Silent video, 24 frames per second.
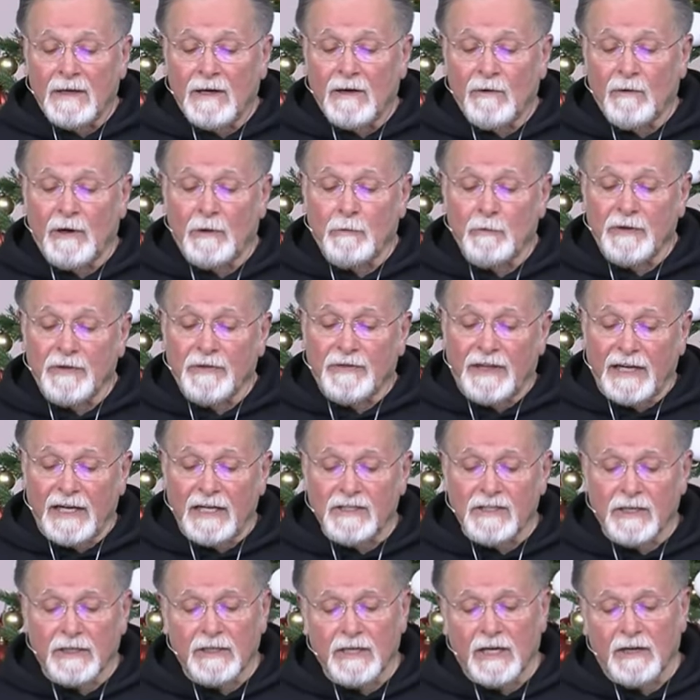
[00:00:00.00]
Well, when
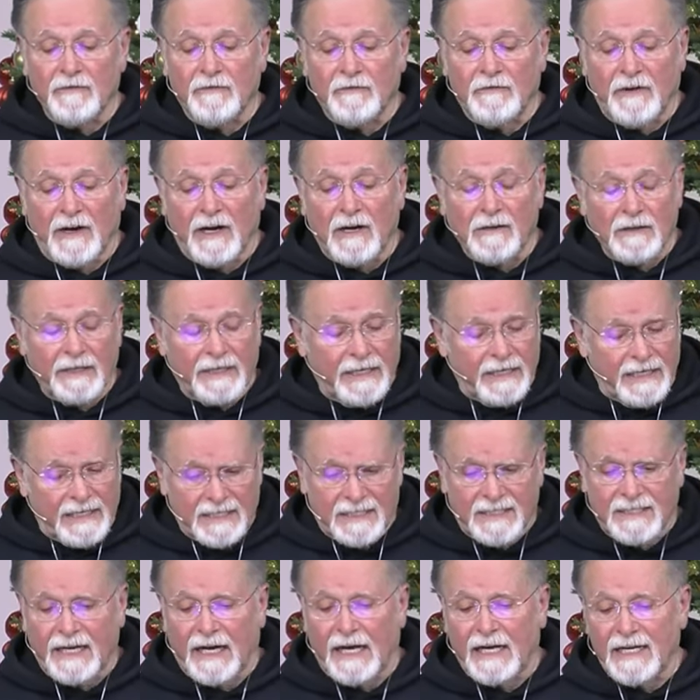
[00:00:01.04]
things are done fairly,
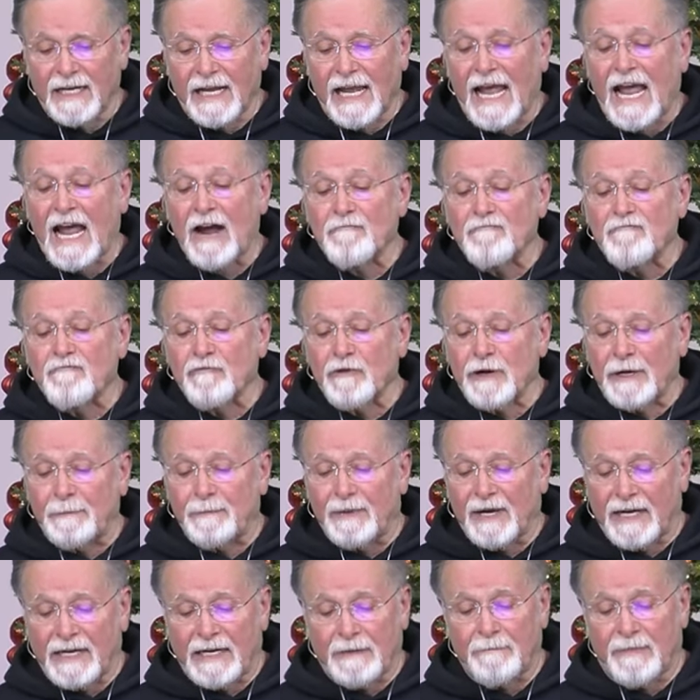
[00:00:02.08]
he's saying
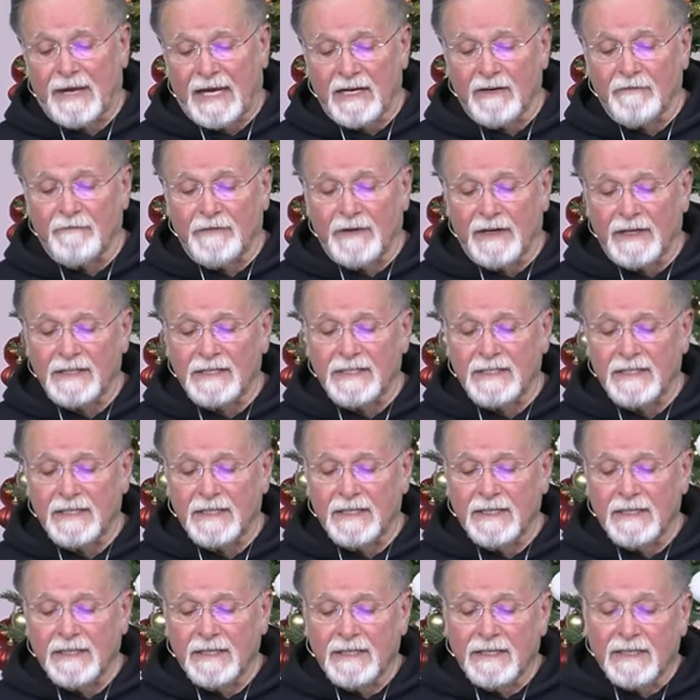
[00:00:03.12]
everybody benefits.
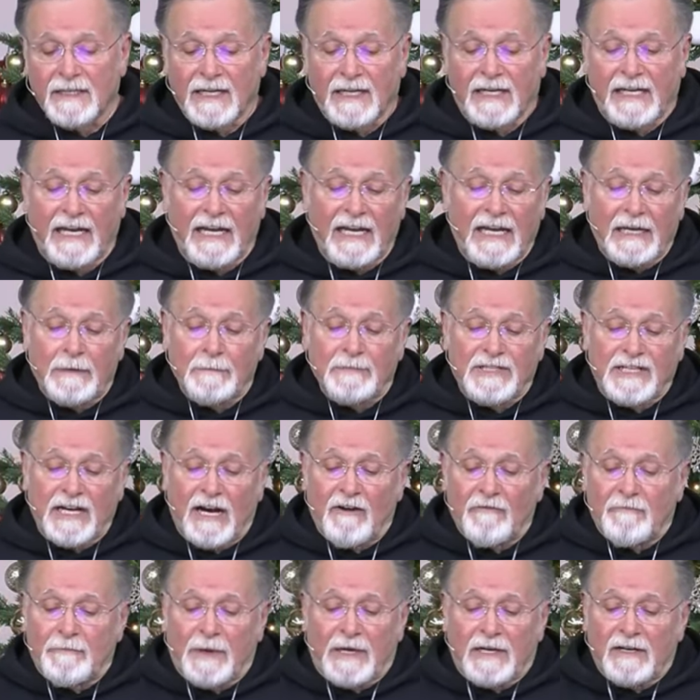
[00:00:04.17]
The king
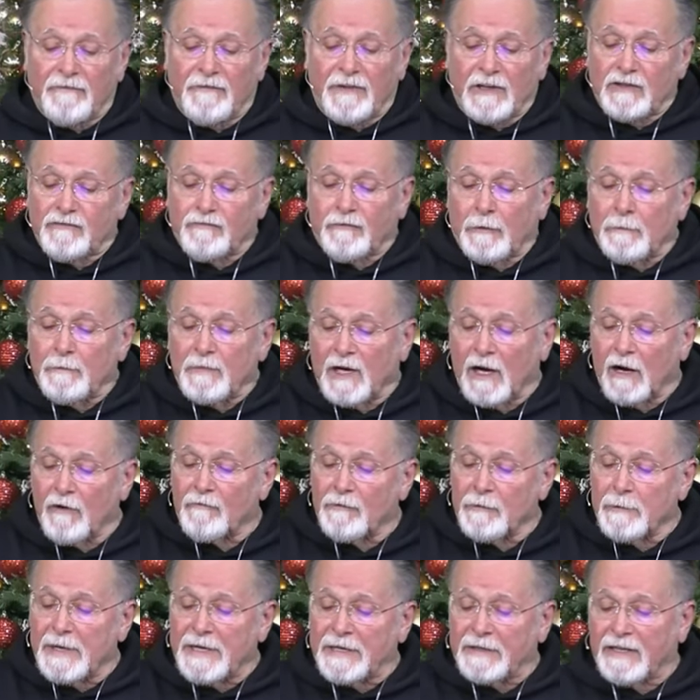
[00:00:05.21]
himself benefits from
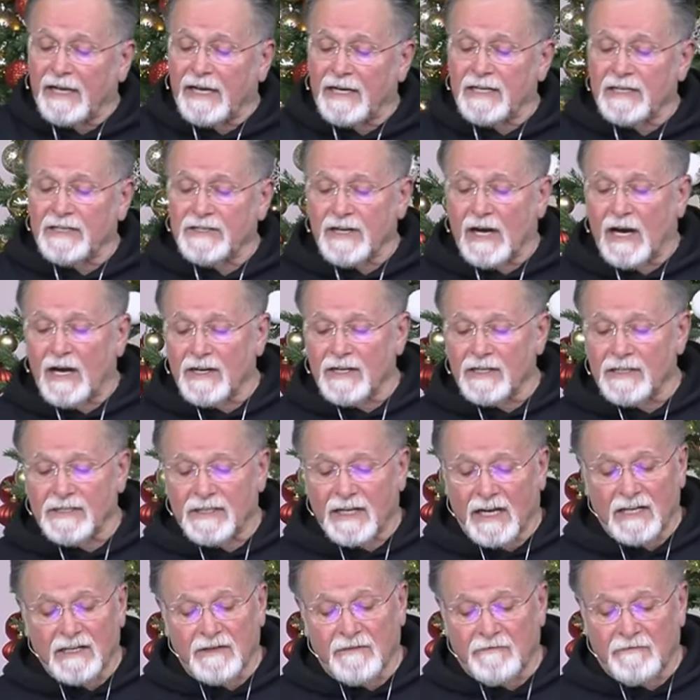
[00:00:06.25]
government that is
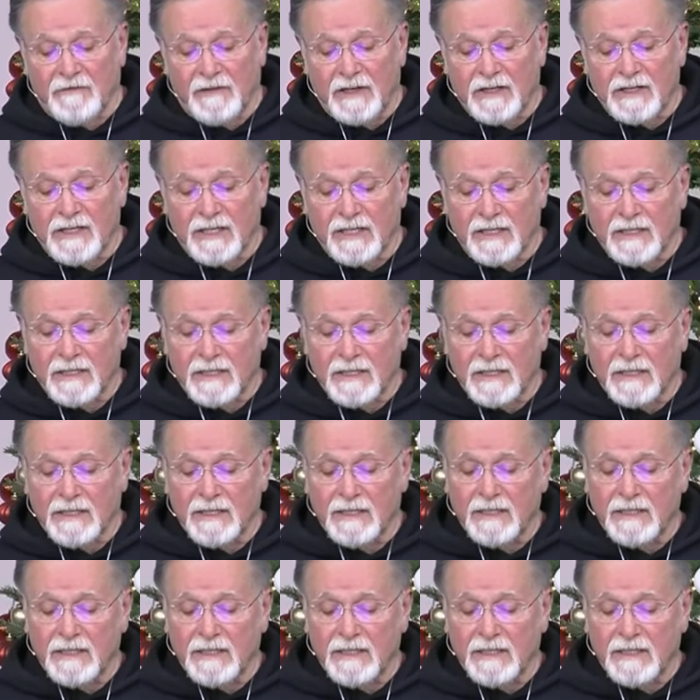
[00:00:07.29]
honest and efficient.